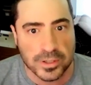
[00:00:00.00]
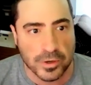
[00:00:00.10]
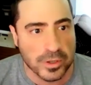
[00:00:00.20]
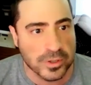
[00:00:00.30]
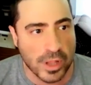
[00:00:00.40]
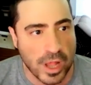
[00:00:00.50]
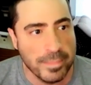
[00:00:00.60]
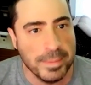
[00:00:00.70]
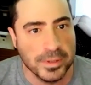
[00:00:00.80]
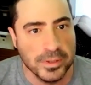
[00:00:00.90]
So a lot of
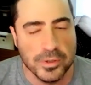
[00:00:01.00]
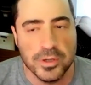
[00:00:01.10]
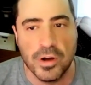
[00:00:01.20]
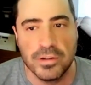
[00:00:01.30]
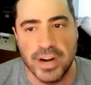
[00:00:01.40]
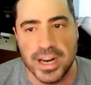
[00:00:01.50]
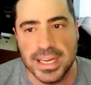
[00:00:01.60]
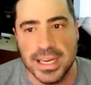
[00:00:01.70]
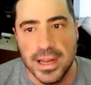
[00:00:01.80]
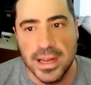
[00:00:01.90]
people knew you
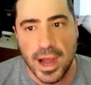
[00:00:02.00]
already